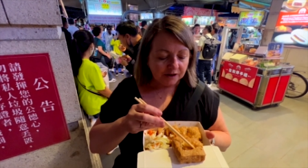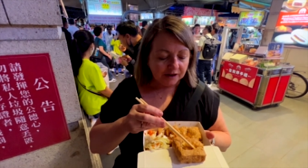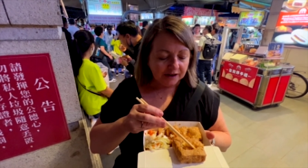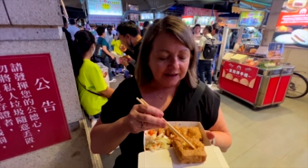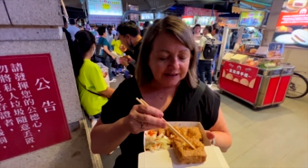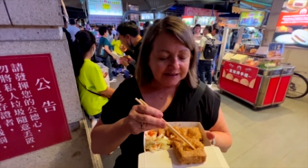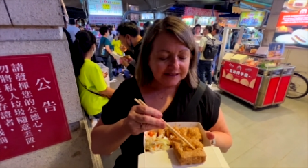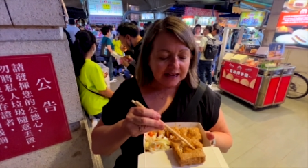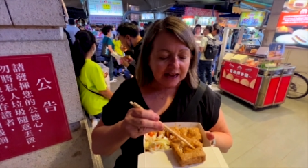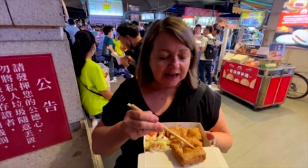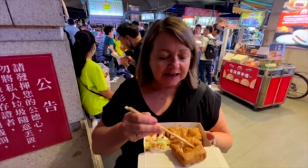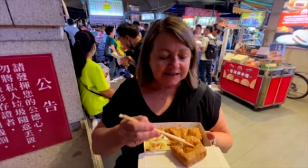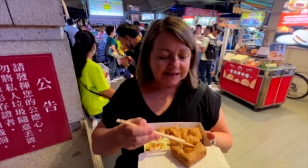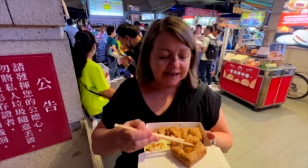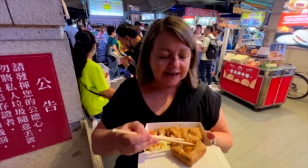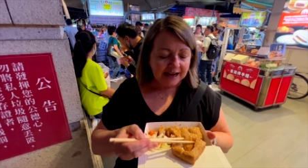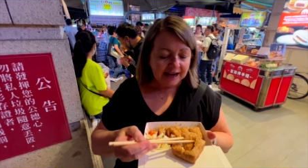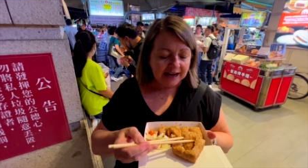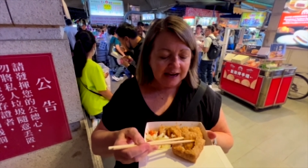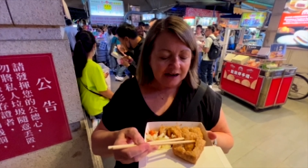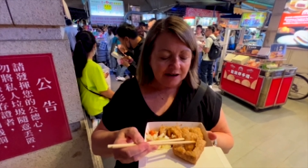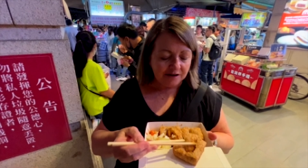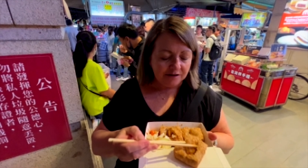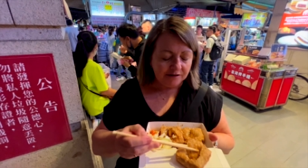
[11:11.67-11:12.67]
It's hard to
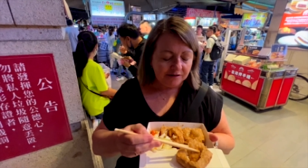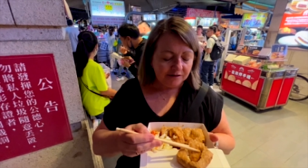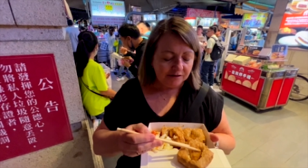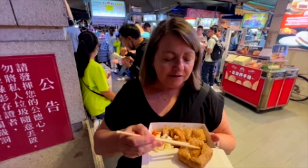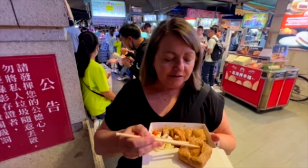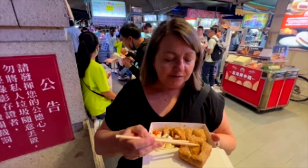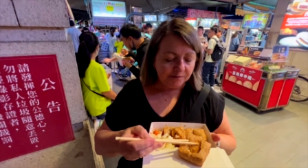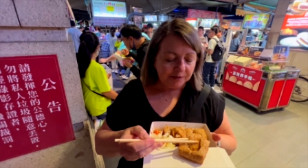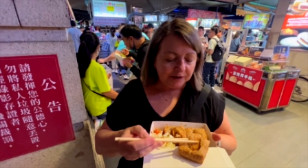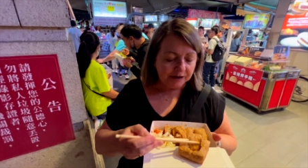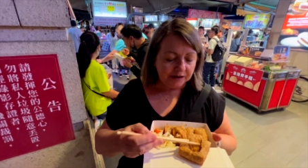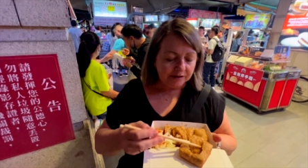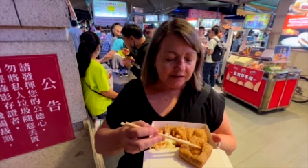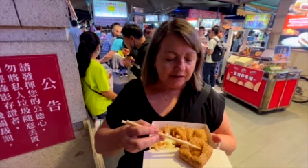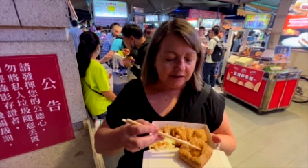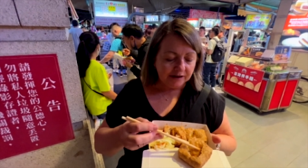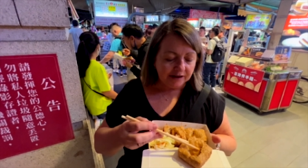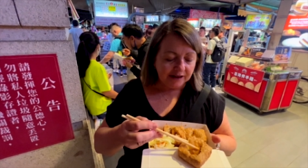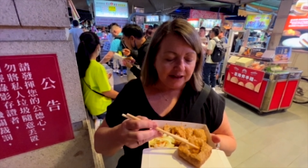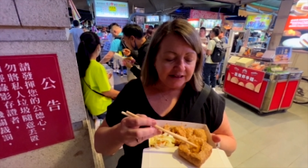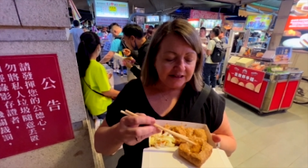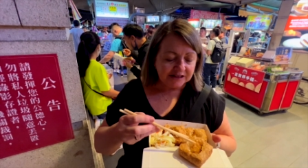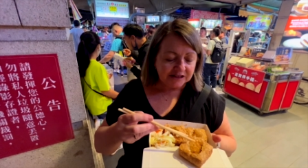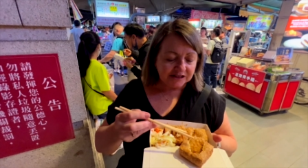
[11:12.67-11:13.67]
eat, but
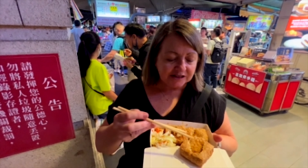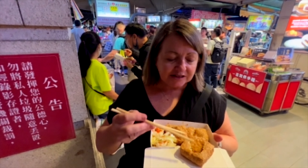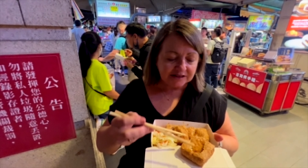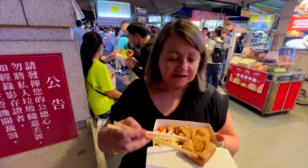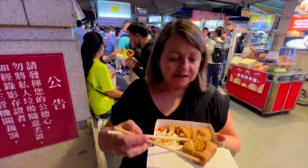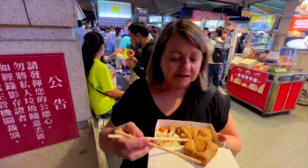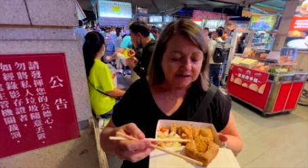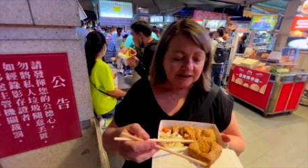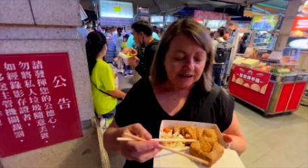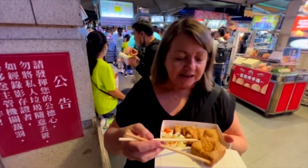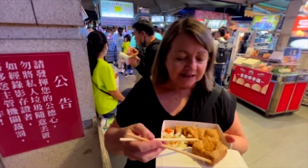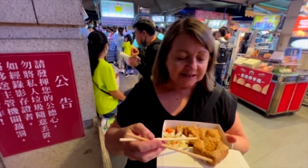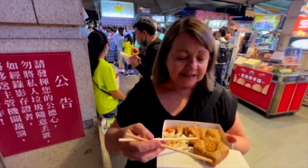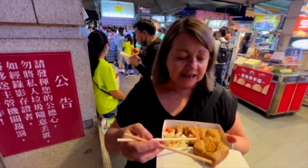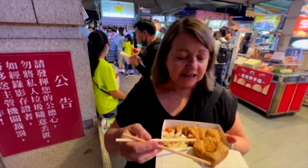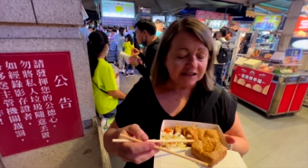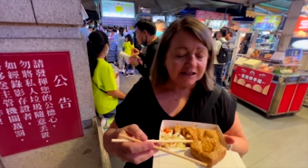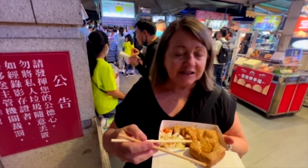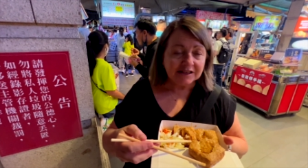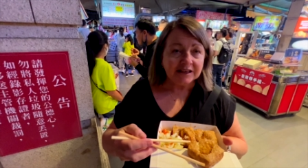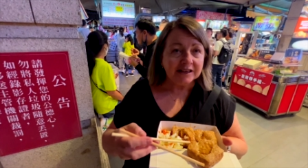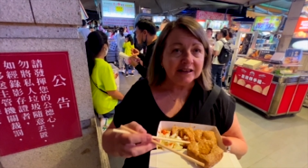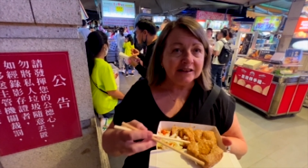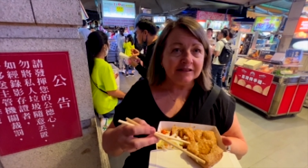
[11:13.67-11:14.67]
it's just, it's
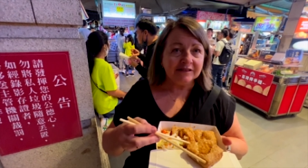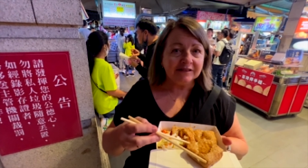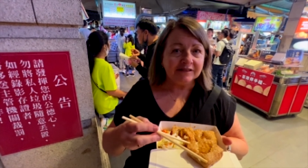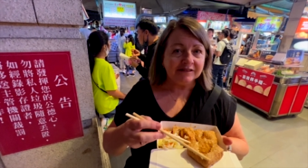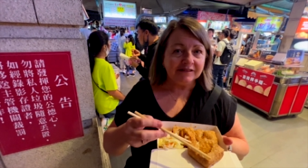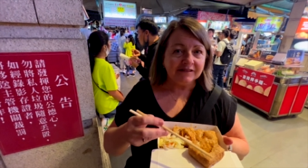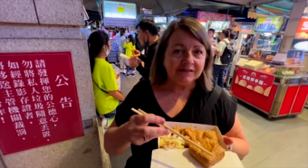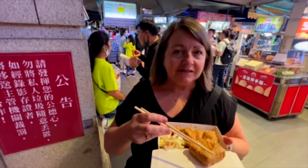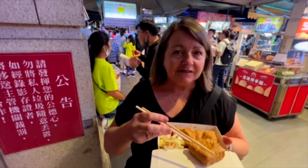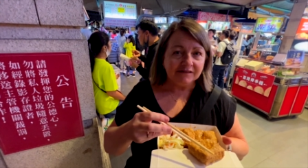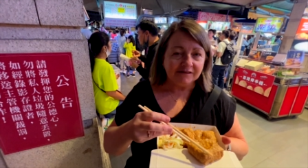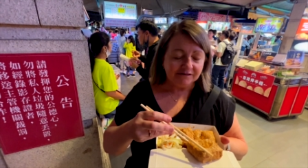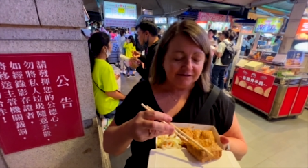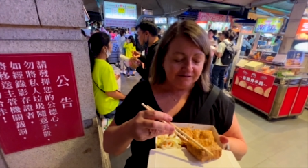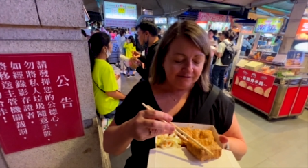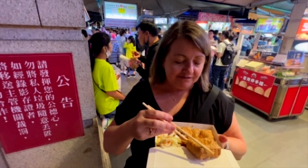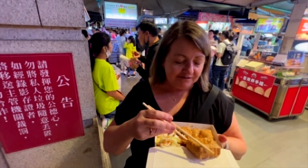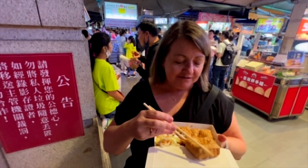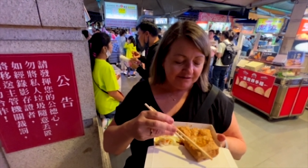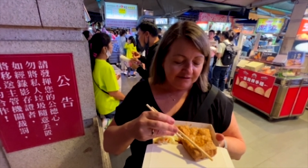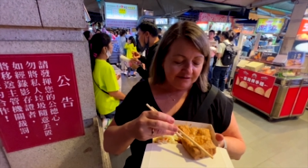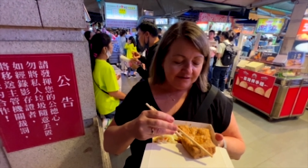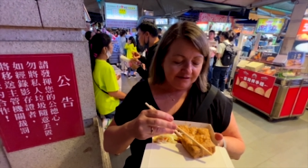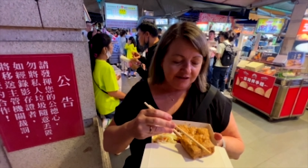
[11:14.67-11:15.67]
actually,
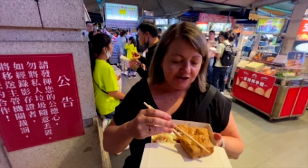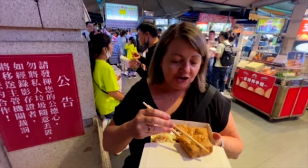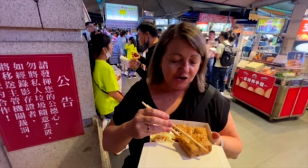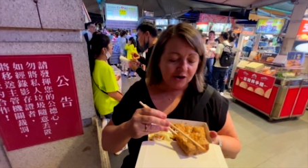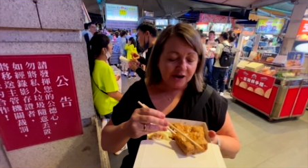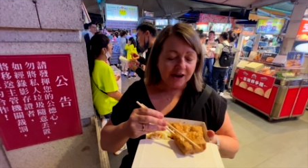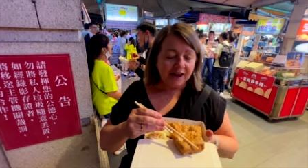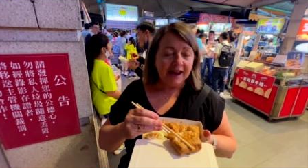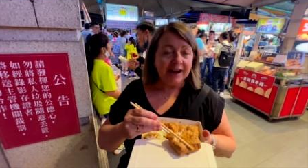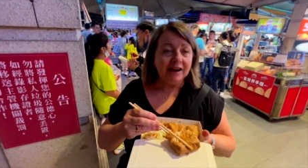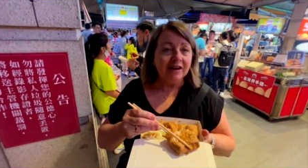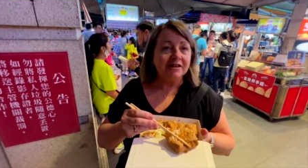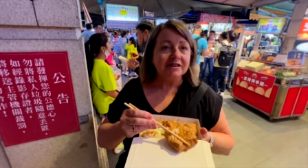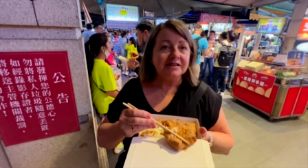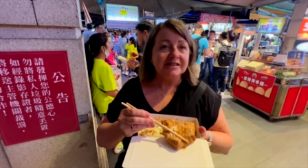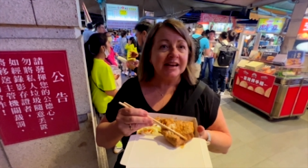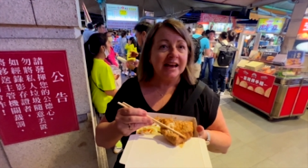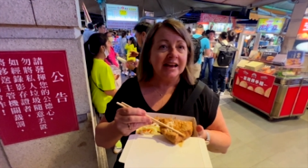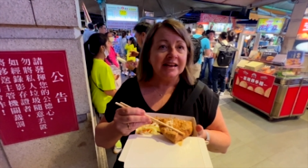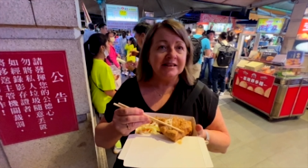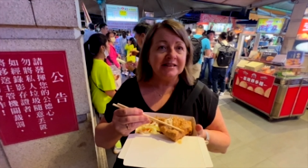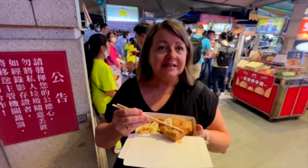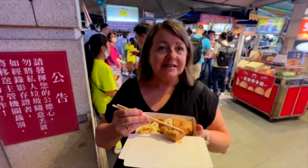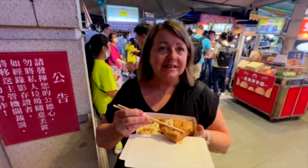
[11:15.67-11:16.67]
you cannot
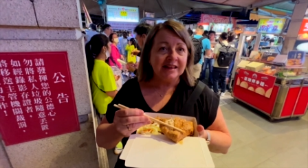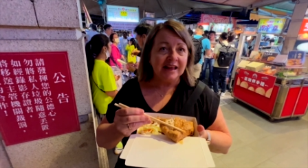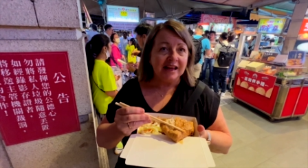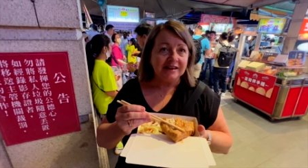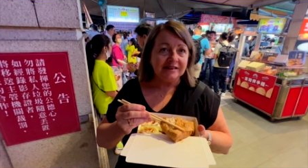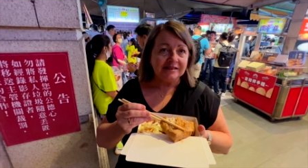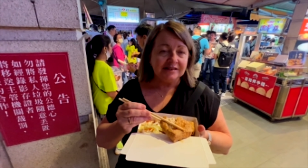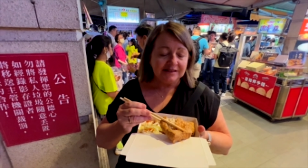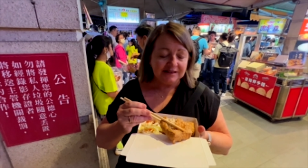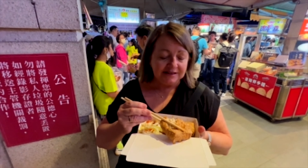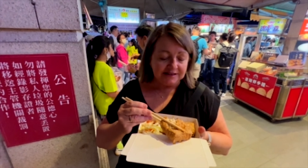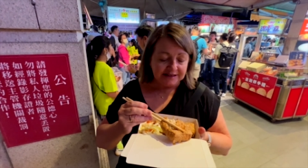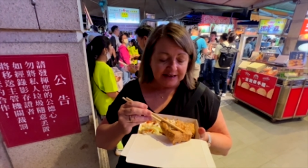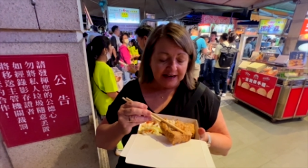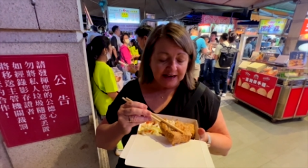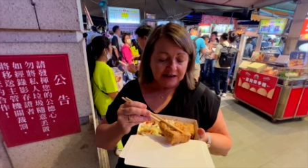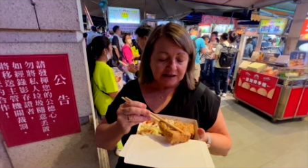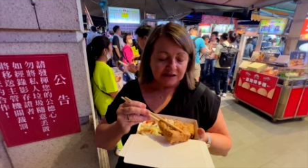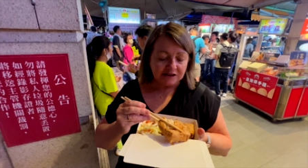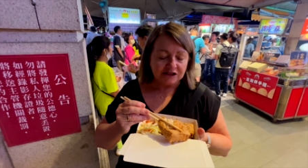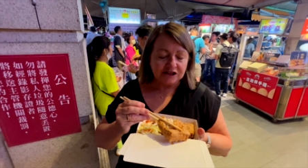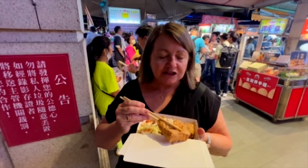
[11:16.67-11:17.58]
taste that stench,